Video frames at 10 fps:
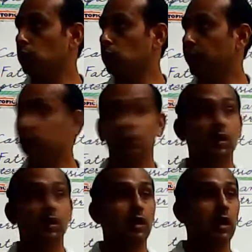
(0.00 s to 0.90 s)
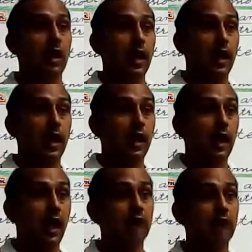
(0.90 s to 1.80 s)
it
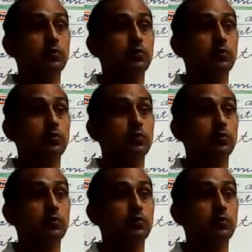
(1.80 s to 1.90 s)
helps